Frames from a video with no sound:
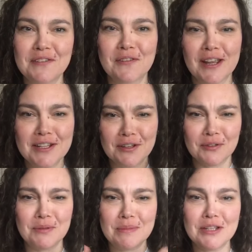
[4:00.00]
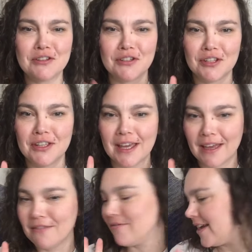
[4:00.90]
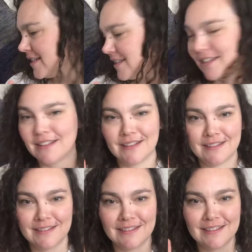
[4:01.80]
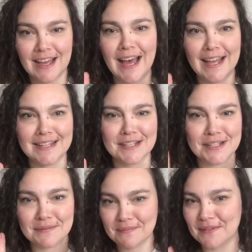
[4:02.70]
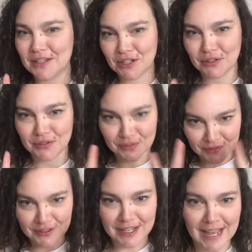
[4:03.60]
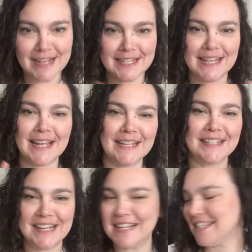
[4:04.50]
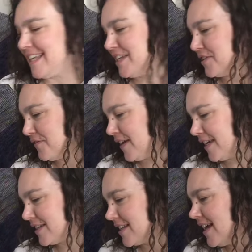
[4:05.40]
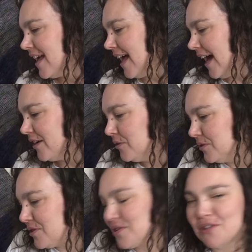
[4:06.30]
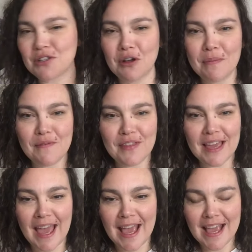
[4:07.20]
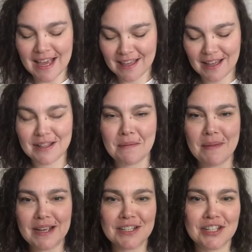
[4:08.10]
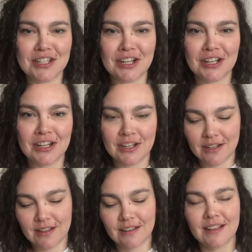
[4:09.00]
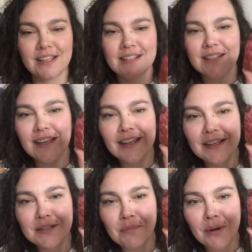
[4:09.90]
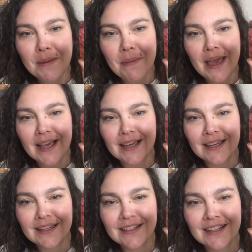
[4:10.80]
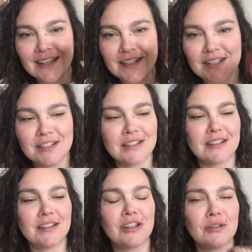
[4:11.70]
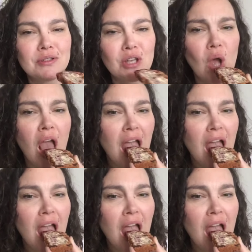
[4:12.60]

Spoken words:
you've grated all the beetroot, you get red hands, you know, for the next day, kind of stains your fingers. And also the top of the cake and the mixture is bright pink. It's, you know, so